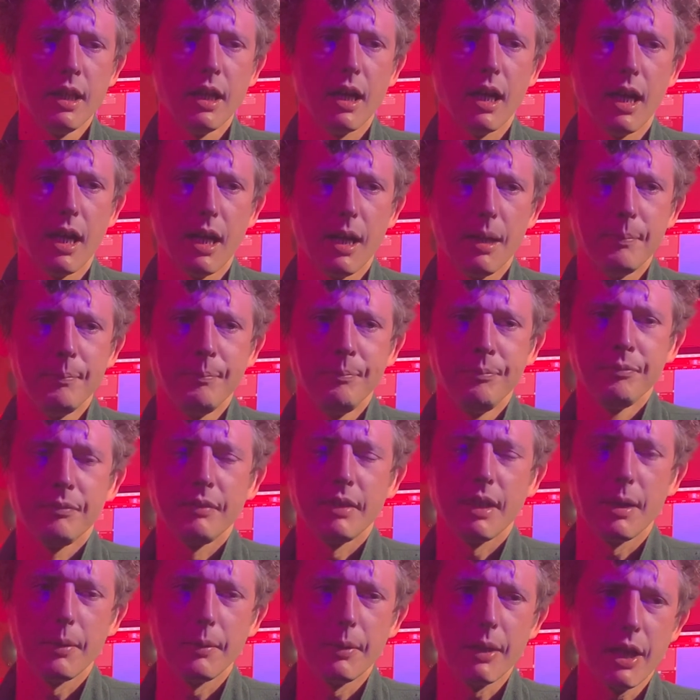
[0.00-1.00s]
Um,
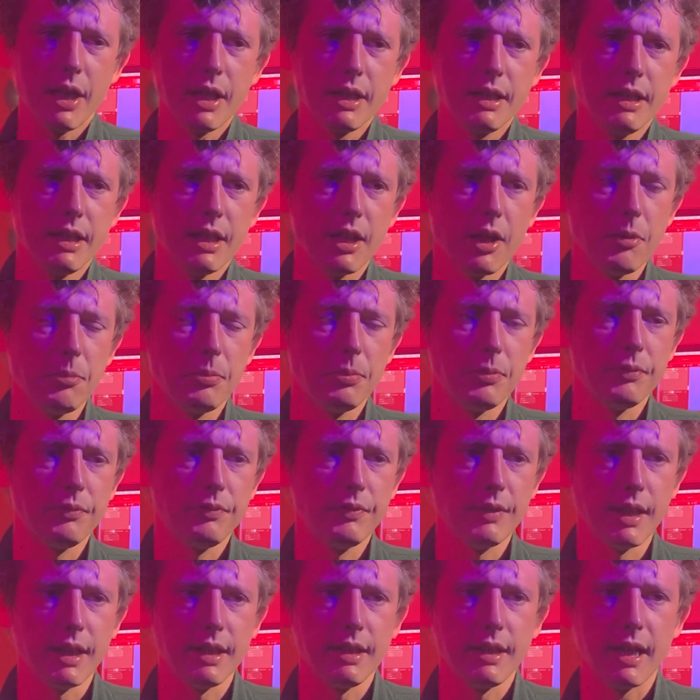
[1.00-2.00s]
now, when I did Open
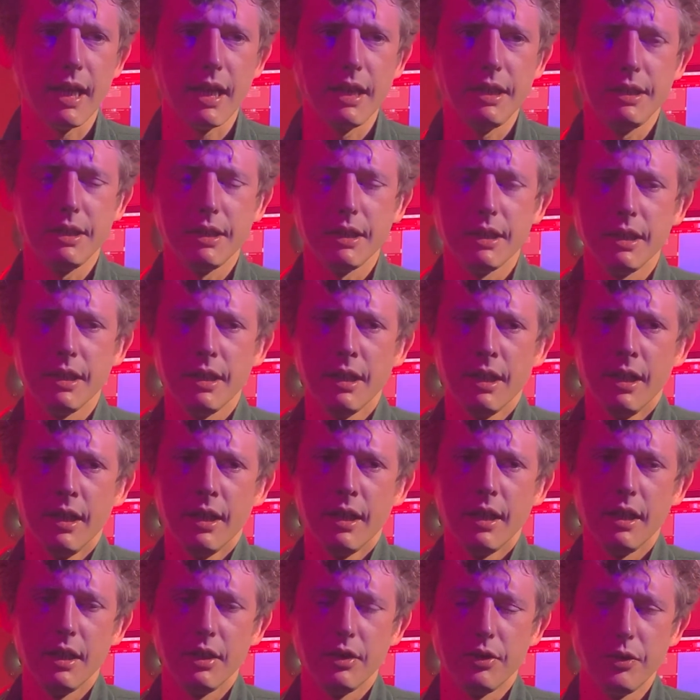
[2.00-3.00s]
Foundation
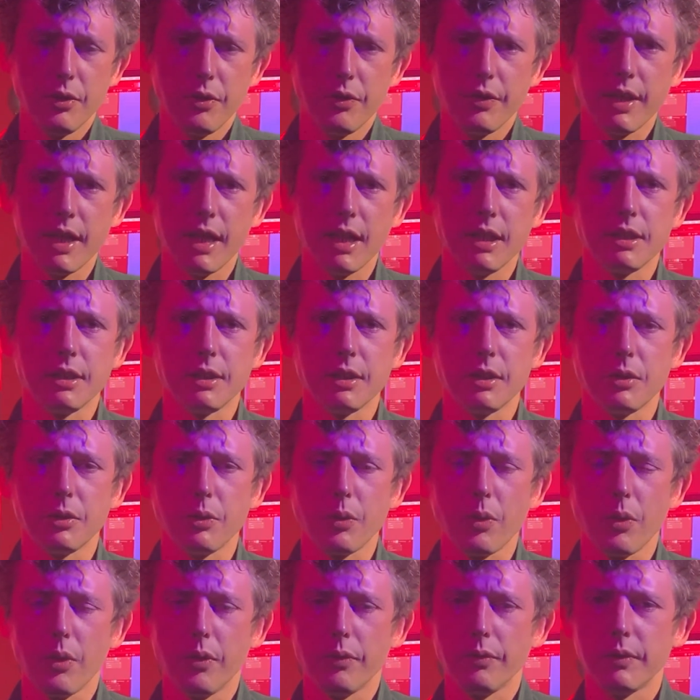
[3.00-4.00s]
in
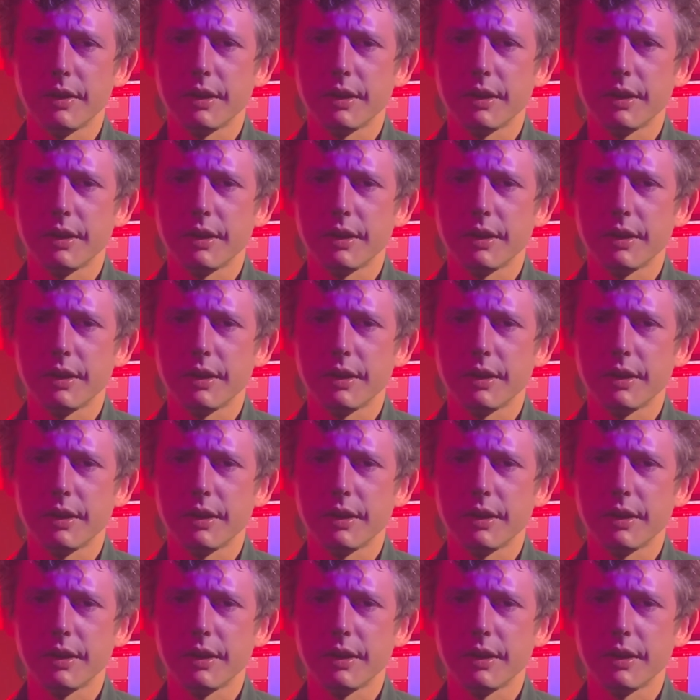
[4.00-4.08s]
2012,